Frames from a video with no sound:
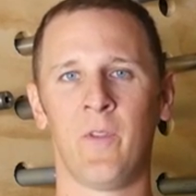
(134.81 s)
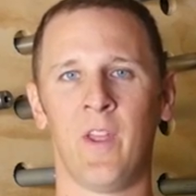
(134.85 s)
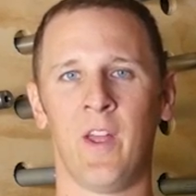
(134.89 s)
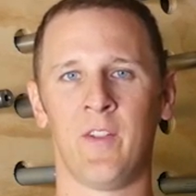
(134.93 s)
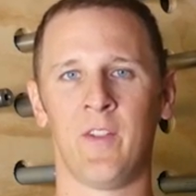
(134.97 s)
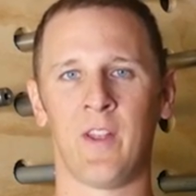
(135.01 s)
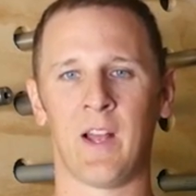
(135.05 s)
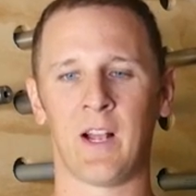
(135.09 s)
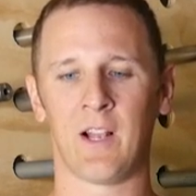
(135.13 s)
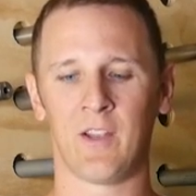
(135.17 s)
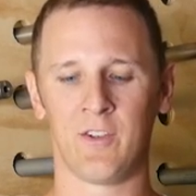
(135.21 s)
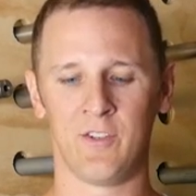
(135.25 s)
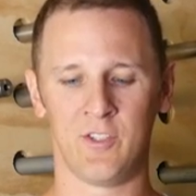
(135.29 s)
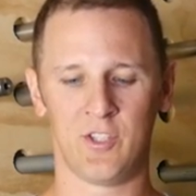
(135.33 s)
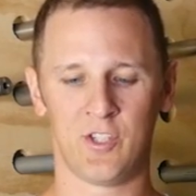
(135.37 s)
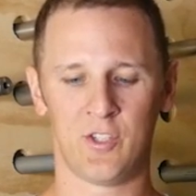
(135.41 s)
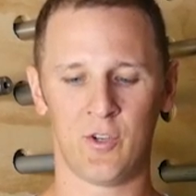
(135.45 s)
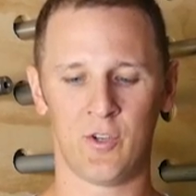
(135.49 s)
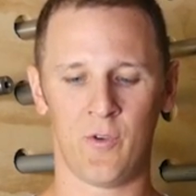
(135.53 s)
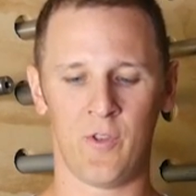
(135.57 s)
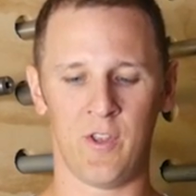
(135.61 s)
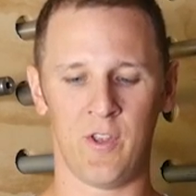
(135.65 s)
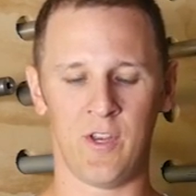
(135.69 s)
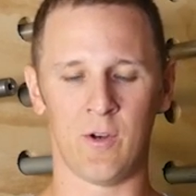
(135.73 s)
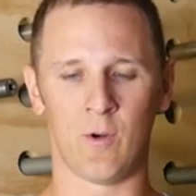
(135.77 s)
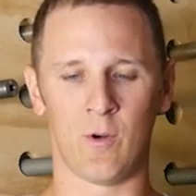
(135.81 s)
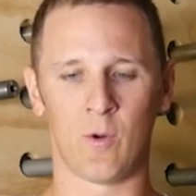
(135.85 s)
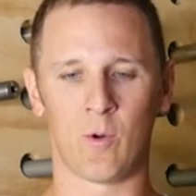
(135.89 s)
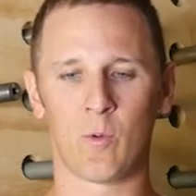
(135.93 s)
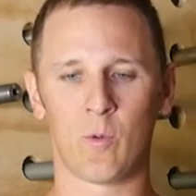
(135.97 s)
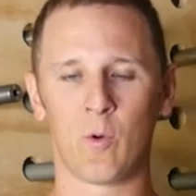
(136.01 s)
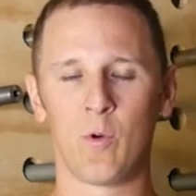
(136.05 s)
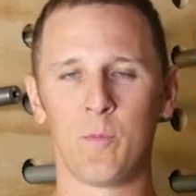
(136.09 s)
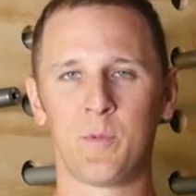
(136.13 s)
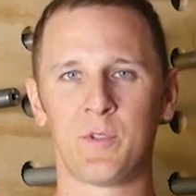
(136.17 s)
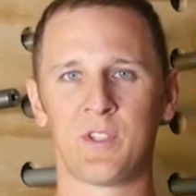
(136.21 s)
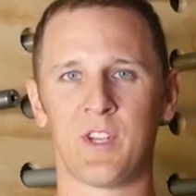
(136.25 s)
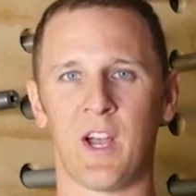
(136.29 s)
And that'll ensure that your
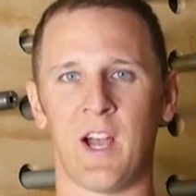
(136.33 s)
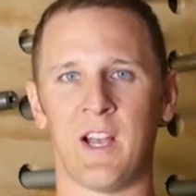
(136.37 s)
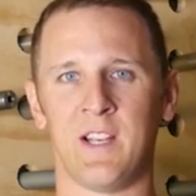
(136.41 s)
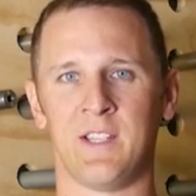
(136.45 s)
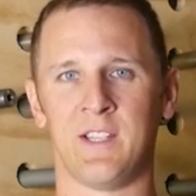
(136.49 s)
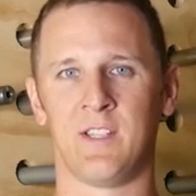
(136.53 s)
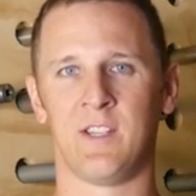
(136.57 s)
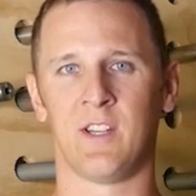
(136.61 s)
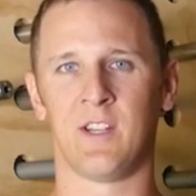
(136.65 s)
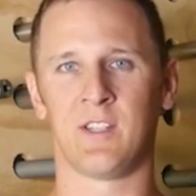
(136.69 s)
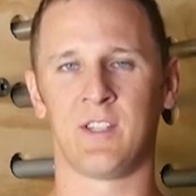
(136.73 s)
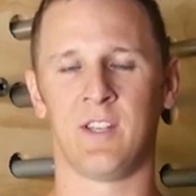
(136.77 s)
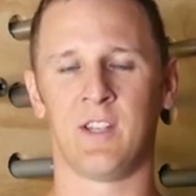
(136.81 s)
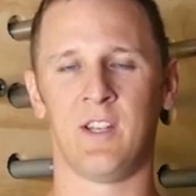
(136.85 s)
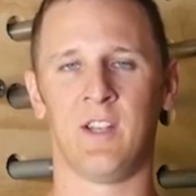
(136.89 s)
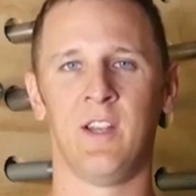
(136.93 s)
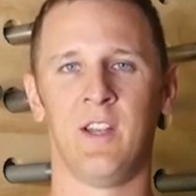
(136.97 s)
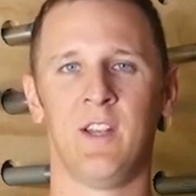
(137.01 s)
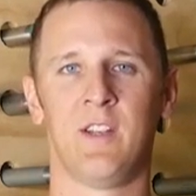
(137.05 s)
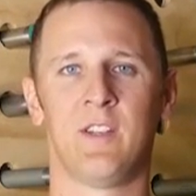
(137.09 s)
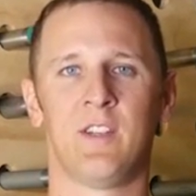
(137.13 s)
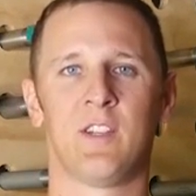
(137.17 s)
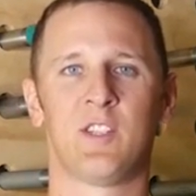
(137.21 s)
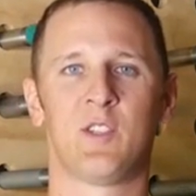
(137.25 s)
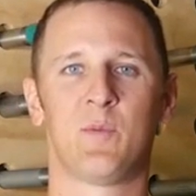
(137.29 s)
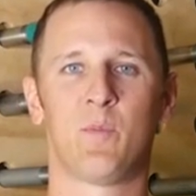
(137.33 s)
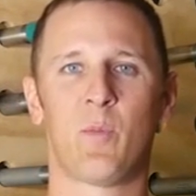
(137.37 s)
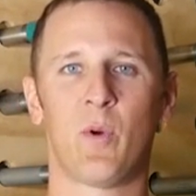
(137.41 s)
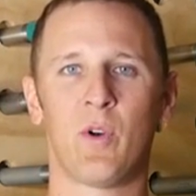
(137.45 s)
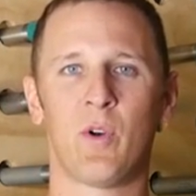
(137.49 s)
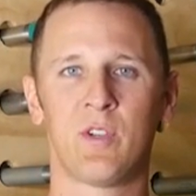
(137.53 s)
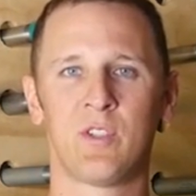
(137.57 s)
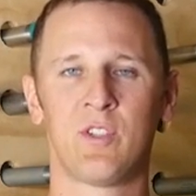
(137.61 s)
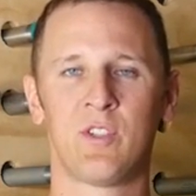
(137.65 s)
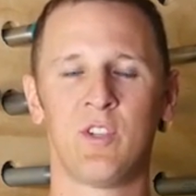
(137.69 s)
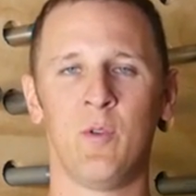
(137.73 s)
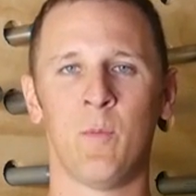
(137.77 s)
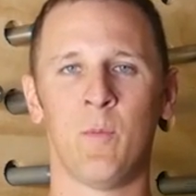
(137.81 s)
group size doesn't
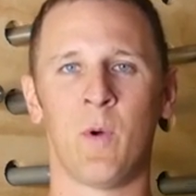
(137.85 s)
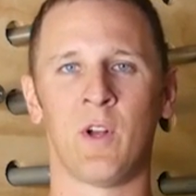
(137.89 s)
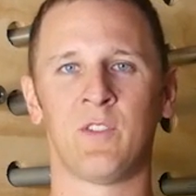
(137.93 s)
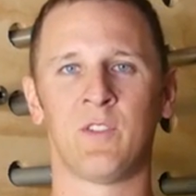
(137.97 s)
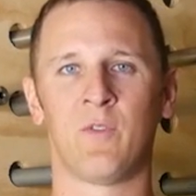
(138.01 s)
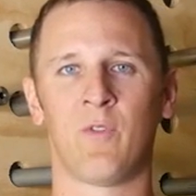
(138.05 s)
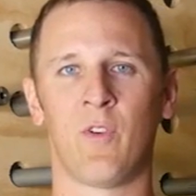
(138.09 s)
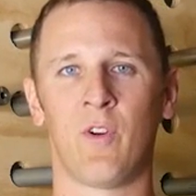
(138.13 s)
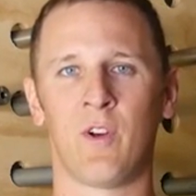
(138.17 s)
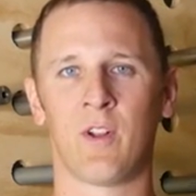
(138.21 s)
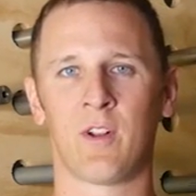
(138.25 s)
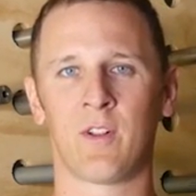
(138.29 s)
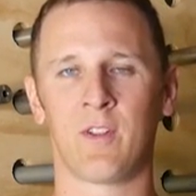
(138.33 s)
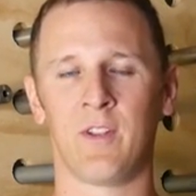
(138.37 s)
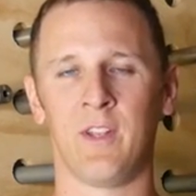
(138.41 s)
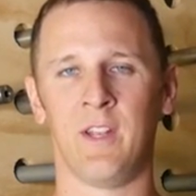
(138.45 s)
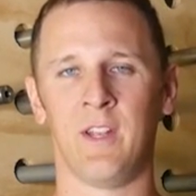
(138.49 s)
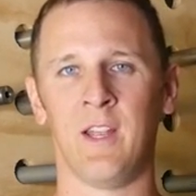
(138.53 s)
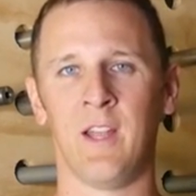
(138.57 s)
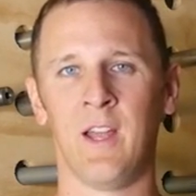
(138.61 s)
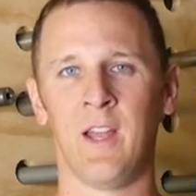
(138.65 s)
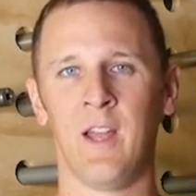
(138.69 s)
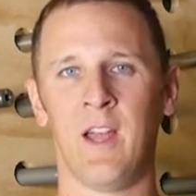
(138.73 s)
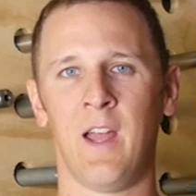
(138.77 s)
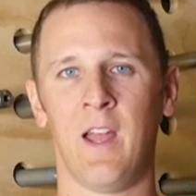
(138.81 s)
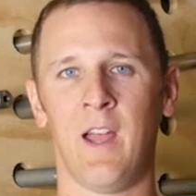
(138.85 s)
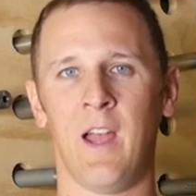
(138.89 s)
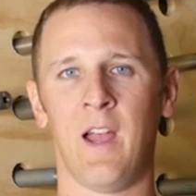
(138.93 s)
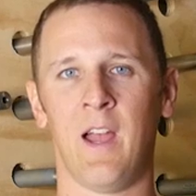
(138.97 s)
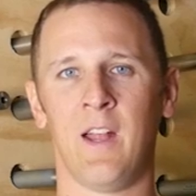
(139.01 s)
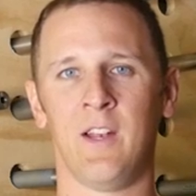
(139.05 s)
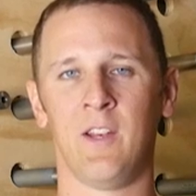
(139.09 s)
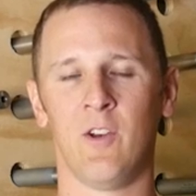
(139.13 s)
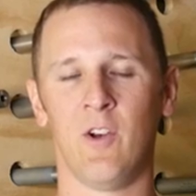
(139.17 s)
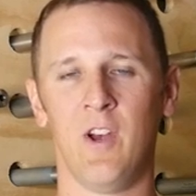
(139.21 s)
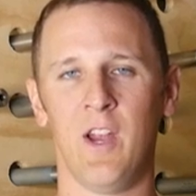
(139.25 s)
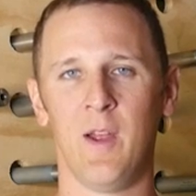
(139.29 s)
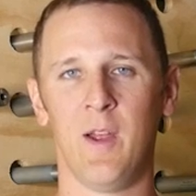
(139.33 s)
disperse too much vertically
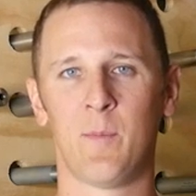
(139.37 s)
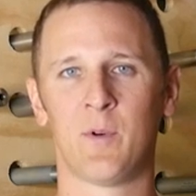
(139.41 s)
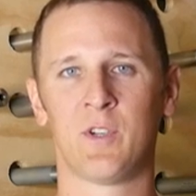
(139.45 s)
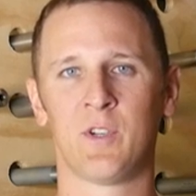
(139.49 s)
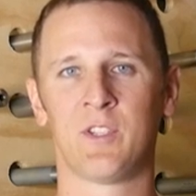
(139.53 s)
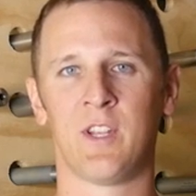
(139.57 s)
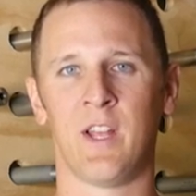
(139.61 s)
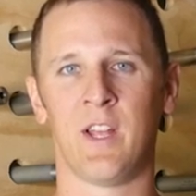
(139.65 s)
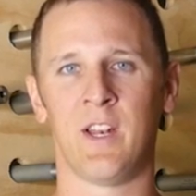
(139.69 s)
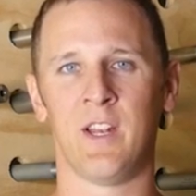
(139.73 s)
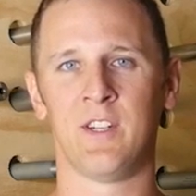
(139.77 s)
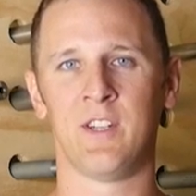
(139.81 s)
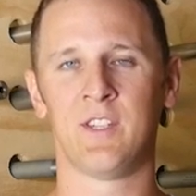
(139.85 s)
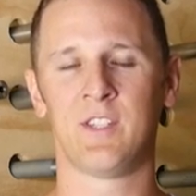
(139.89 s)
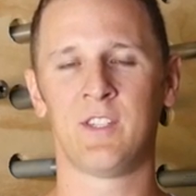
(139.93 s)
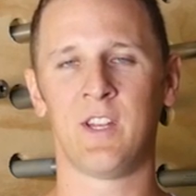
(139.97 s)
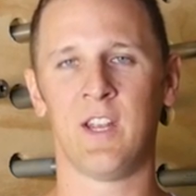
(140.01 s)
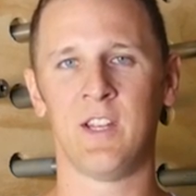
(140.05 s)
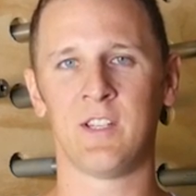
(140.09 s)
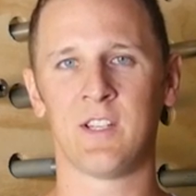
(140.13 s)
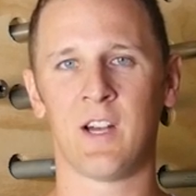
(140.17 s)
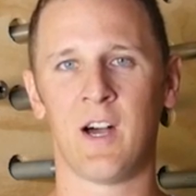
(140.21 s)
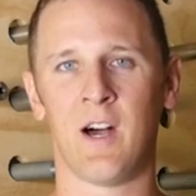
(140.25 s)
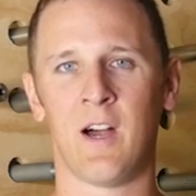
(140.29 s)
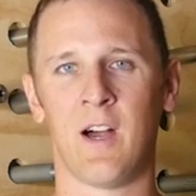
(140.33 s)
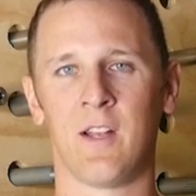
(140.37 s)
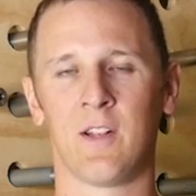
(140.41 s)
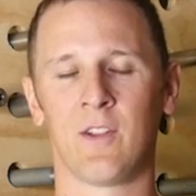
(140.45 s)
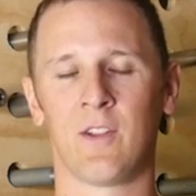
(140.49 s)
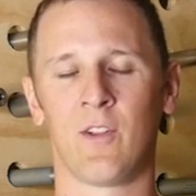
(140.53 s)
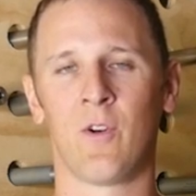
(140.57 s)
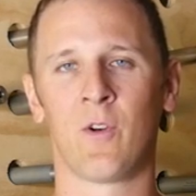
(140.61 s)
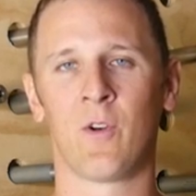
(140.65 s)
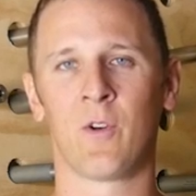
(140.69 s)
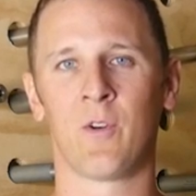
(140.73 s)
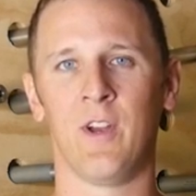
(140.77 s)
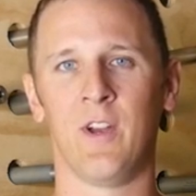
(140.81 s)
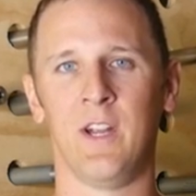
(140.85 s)
and your hit percentage stays high at
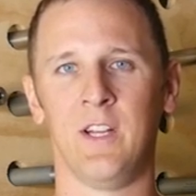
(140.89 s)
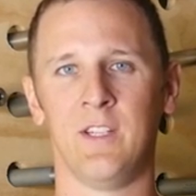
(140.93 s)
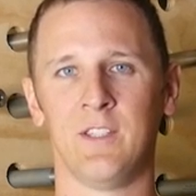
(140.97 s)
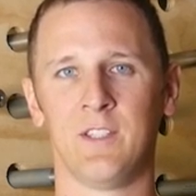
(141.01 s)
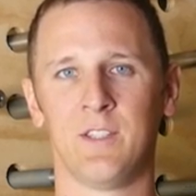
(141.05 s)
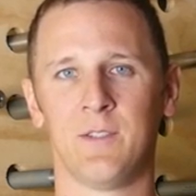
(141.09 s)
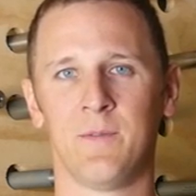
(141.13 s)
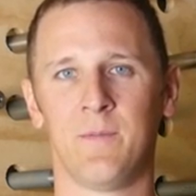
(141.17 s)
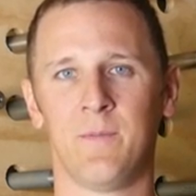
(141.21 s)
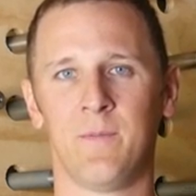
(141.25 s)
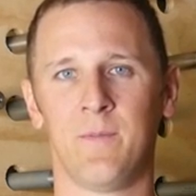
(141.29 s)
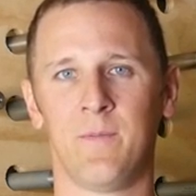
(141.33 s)
long range.